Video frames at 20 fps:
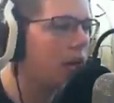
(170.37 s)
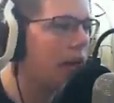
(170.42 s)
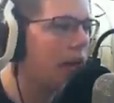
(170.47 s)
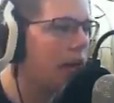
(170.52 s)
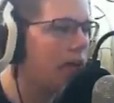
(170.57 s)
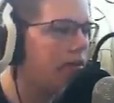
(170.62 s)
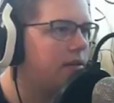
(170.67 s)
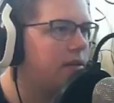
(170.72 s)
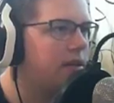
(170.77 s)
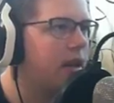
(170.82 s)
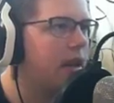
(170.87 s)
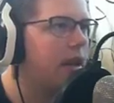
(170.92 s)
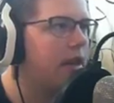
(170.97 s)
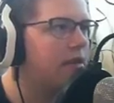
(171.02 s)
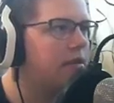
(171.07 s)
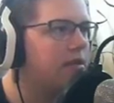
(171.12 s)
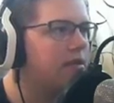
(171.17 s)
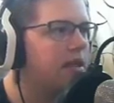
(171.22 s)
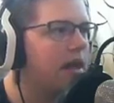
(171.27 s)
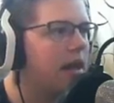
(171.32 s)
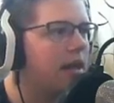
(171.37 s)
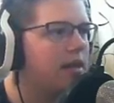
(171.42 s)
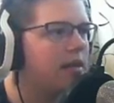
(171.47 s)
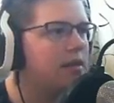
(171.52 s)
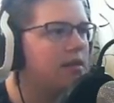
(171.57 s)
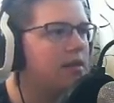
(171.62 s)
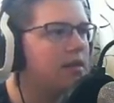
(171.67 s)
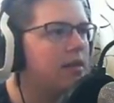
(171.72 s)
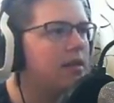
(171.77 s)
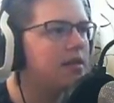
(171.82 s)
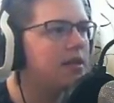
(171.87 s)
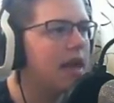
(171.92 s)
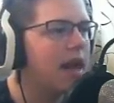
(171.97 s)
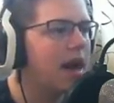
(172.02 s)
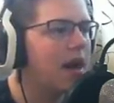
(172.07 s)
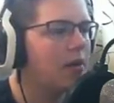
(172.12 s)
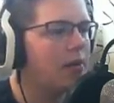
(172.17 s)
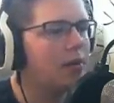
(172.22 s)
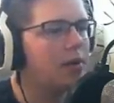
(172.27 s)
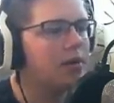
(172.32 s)
is the inside the
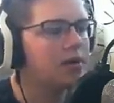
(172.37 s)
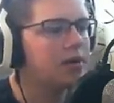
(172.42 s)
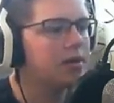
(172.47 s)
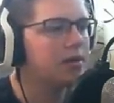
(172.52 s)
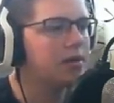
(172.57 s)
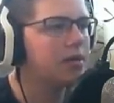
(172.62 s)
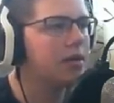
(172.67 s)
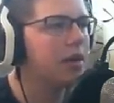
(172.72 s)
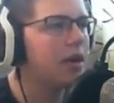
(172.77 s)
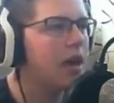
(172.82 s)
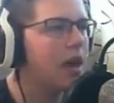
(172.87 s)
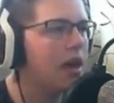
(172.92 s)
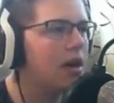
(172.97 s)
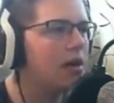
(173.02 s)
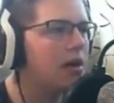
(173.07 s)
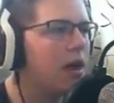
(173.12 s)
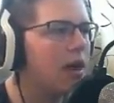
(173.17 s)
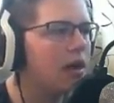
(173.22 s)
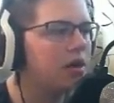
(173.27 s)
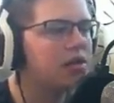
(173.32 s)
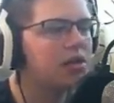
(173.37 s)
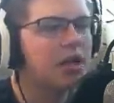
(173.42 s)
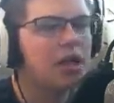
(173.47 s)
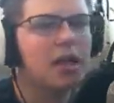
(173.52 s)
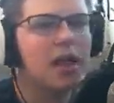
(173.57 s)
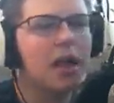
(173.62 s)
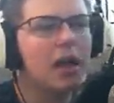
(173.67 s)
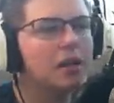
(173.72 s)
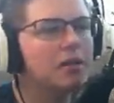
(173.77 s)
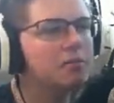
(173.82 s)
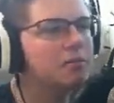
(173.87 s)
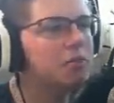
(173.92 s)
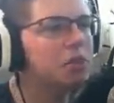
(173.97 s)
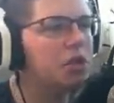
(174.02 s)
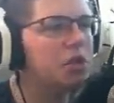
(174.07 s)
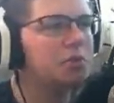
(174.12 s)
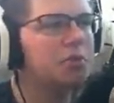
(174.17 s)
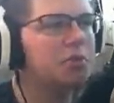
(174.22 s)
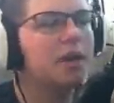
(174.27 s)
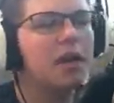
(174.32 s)
towers. I
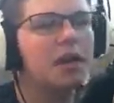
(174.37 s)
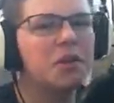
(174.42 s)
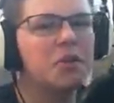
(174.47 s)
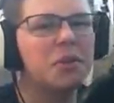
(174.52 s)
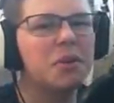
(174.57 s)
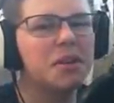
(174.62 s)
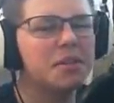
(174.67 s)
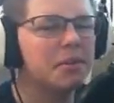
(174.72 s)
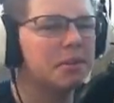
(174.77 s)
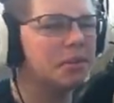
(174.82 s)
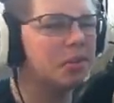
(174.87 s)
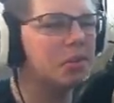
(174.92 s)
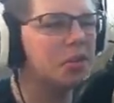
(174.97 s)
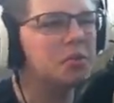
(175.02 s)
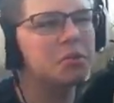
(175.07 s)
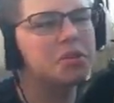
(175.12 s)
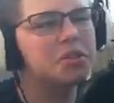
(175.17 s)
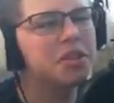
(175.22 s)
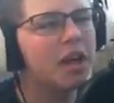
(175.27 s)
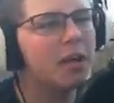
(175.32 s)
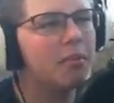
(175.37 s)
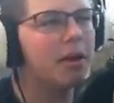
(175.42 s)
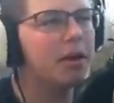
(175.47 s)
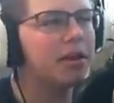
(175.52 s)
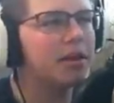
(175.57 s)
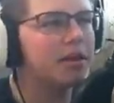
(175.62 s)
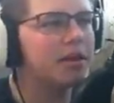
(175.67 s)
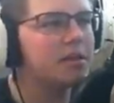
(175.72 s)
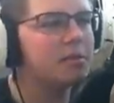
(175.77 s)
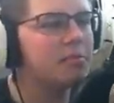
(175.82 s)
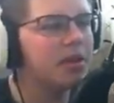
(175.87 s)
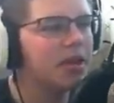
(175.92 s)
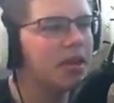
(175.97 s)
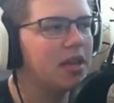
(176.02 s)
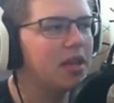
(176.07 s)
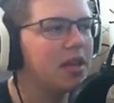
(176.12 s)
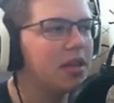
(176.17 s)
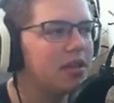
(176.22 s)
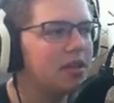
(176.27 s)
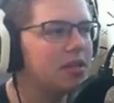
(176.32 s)
changed my mind. I don't want to spend too much time on this
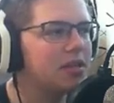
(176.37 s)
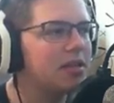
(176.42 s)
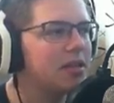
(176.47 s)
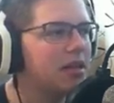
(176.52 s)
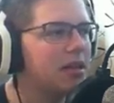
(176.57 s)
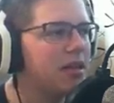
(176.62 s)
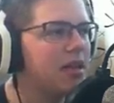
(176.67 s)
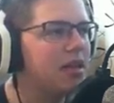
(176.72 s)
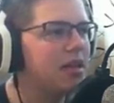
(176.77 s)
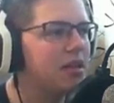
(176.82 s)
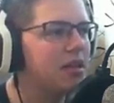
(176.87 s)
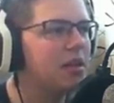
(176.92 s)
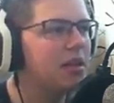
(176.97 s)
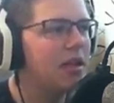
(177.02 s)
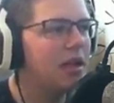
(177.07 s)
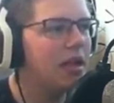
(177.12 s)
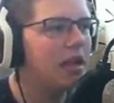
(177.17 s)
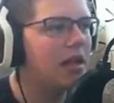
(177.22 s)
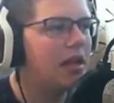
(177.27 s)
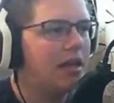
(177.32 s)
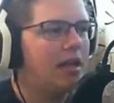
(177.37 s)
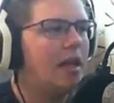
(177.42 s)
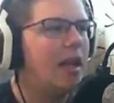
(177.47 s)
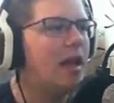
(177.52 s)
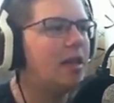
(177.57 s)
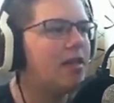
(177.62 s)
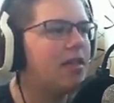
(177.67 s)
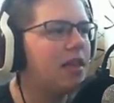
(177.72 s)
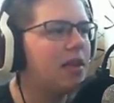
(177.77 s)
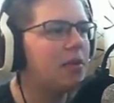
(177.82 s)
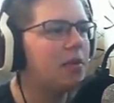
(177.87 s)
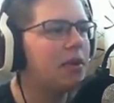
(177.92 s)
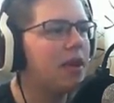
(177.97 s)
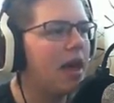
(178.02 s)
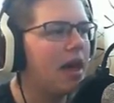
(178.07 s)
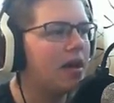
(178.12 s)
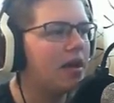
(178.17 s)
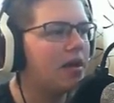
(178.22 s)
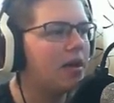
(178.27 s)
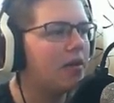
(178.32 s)
because I think we
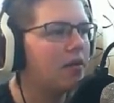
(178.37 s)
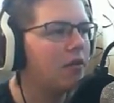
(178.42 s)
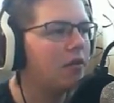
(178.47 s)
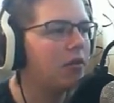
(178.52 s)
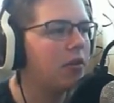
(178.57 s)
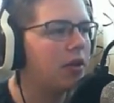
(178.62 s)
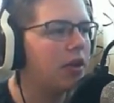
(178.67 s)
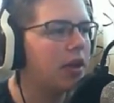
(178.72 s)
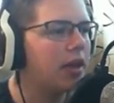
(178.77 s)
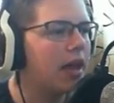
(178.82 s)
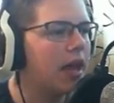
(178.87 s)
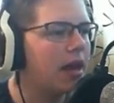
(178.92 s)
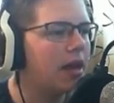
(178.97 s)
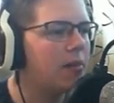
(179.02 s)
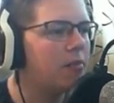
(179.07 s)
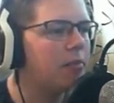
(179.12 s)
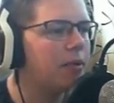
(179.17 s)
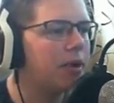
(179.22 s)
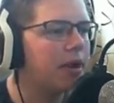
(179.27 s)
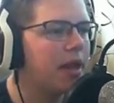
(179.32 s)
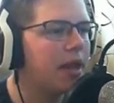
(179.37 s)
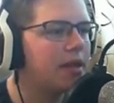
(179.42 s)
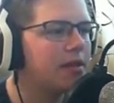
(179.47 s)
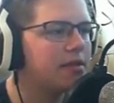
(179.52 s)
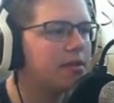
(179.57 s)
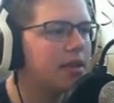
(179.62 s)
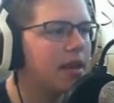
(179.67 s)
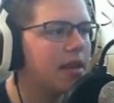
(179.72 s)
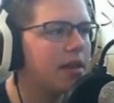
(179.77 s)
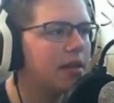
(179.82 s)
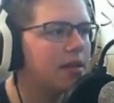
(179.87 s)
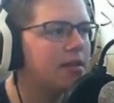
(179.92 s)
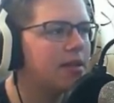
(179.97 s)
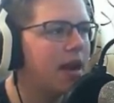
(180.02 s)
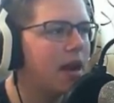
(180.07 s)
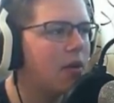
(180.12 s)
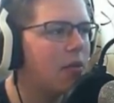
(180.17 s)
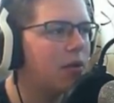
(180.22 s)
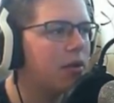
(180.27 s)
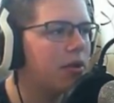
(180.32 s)
had enough of looking at it. But inside of the
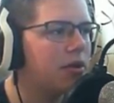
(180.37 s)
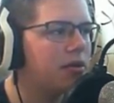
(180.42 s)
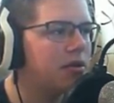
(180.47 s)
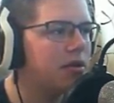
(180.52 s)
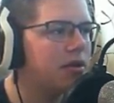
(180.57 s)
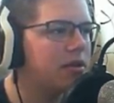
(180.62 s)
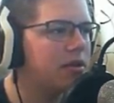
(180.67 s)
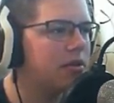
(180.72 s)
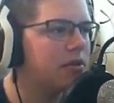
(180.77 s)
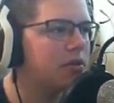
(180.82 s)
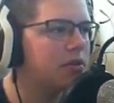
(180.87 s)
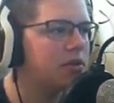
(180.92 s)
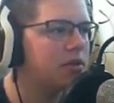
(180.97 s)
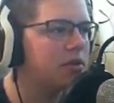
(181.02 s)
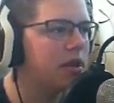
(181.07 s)
tower, there's these little